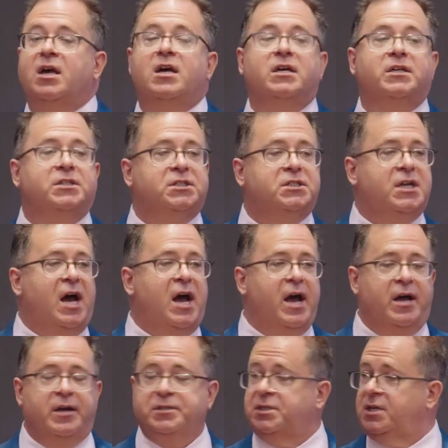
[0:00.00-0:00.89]

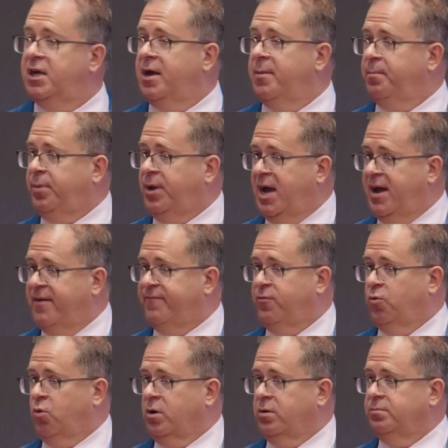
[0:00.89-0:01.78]
styles, and
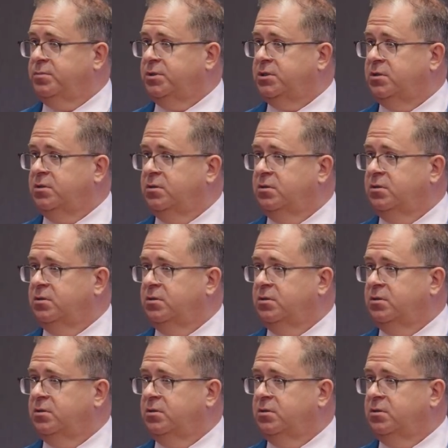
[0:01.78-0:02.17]
platforms.